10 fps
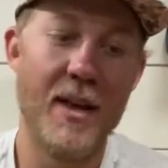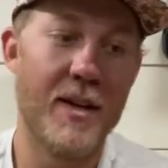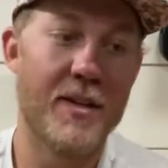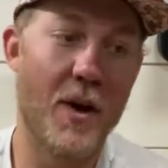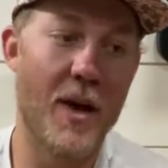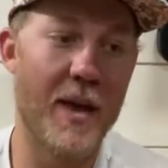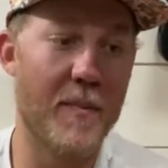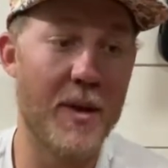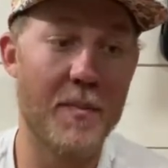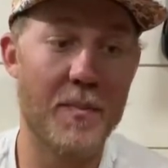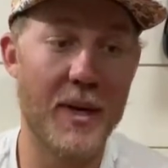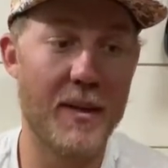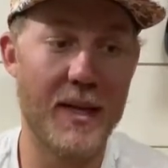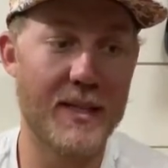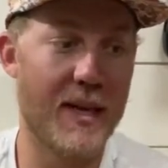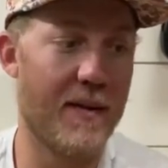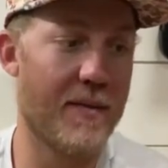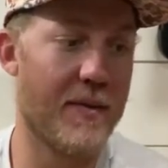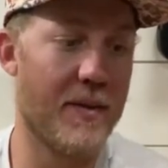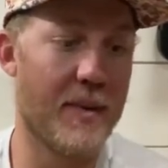Don't hate me, but that's how I
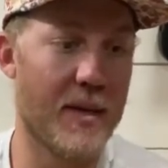feel about